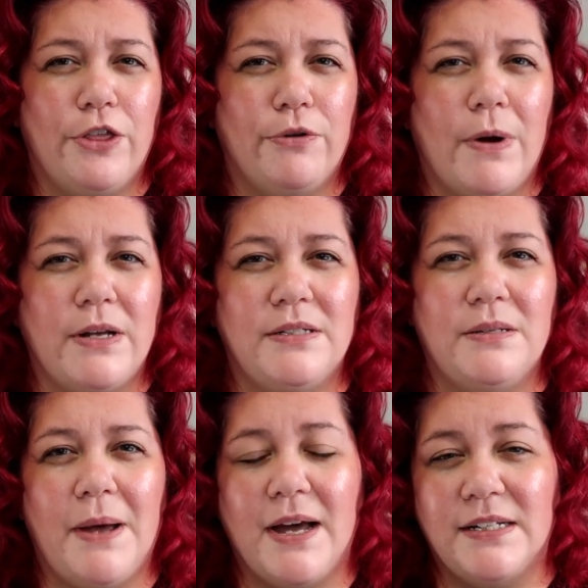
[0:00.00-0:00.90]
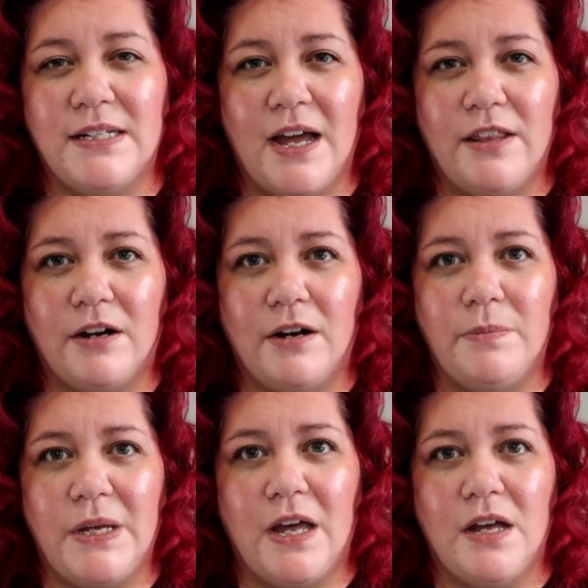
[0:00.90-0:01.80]
thrust back
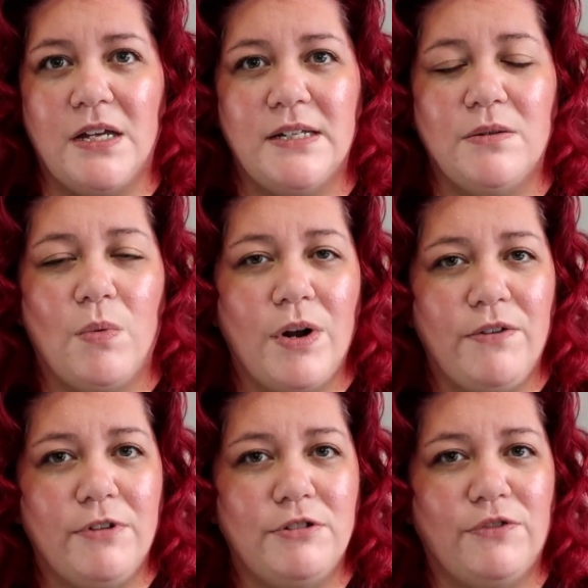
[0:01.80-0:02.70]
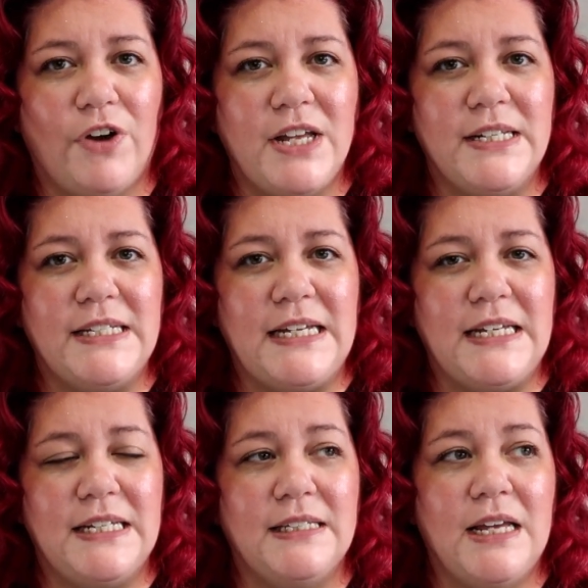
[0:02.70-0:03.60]
together because one of those friends
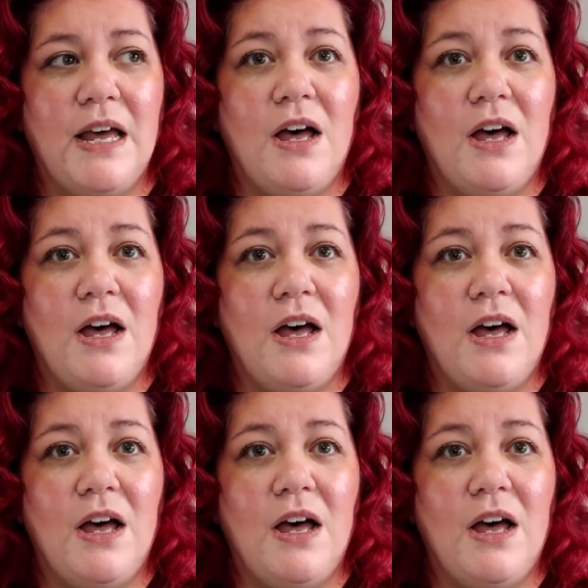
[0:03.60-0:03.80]
is